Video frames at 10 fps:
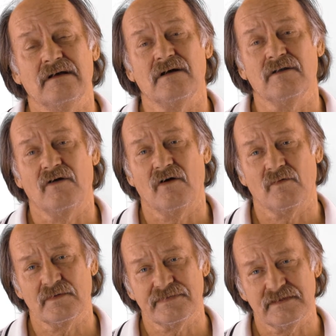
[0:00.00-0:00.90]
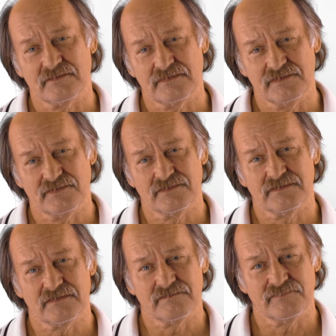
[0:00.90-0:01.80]
along with increases
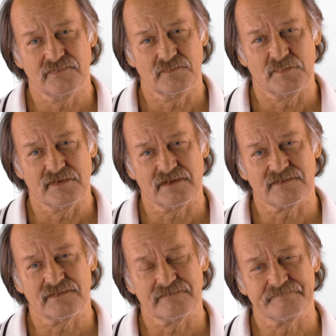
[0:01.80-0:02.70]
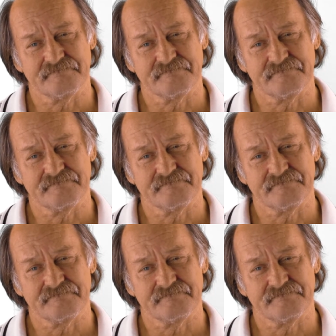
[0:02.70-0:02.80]
in food production.